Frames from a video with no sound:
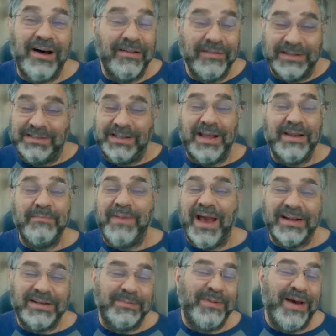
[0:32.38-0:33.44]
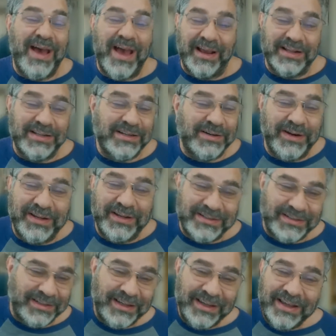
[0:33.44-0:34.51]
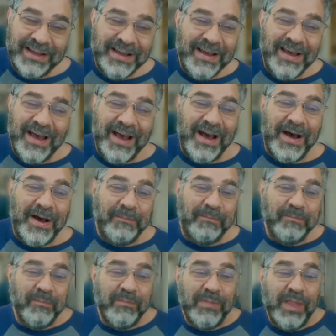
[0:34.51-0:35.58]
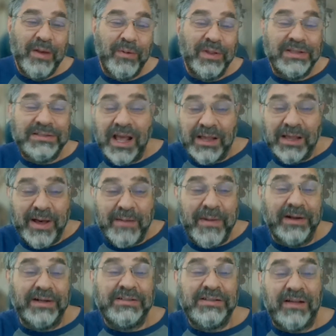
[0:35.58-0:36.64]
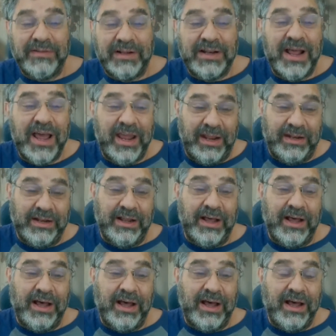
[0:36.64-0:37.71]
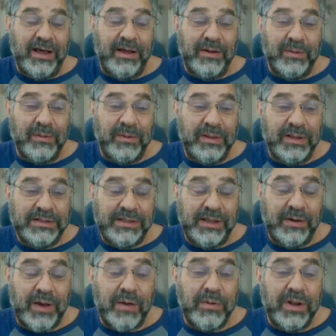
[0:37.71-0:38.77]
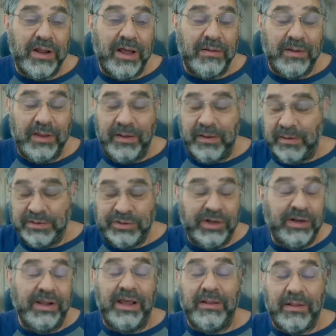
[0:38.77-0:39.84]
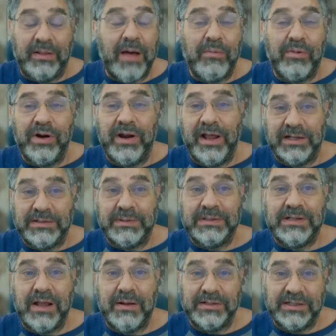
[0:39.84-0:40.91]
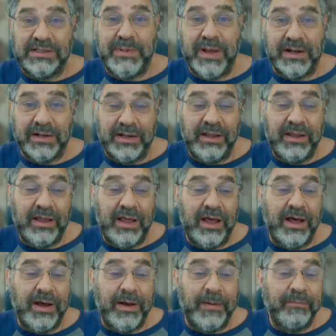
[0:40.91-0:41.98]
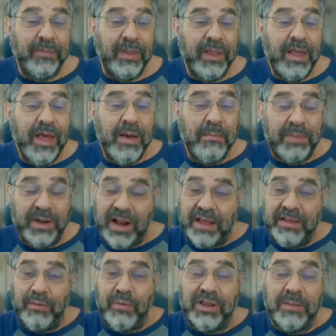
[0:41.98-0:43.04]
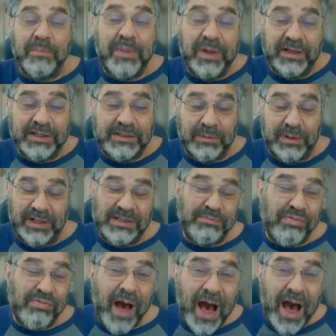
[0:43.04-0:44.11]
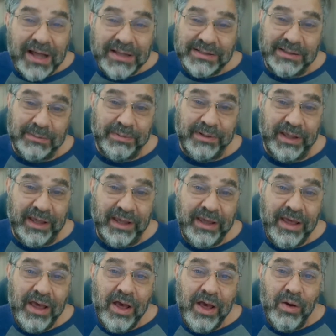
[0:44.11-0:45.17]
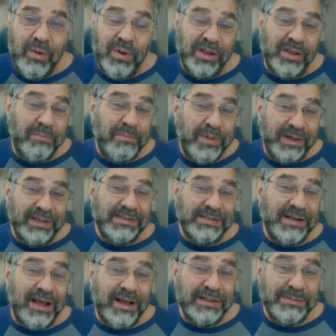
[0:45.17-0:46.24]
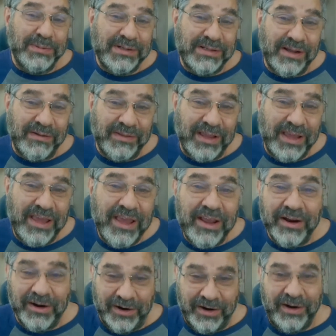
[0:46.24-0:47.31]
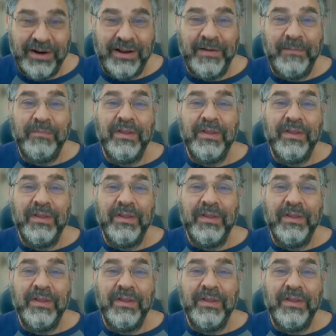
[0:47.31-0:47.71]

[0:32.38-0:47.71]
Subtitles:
all of a sudden back to back. It's crazy. Um, well, let's talk about Microsoft Ignite. Let's see. I want certainly a lot more announcements than I was expecting. But I think one of the biggest ones, possibly one of the biggest announcements of the year,